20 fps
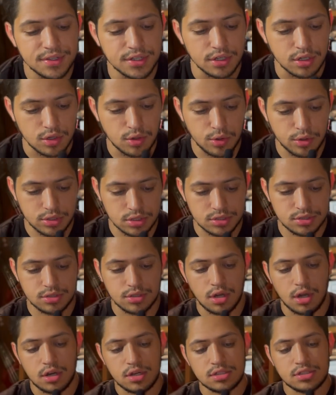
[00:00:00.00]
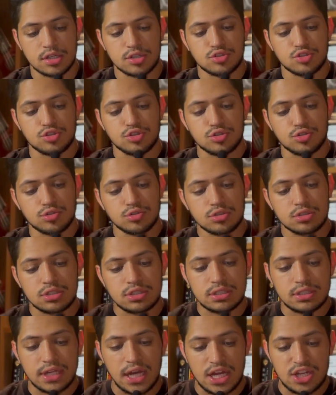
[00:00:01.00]
here, according to our Architecture
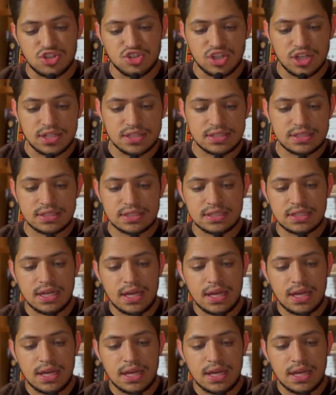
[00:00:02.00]
Digest,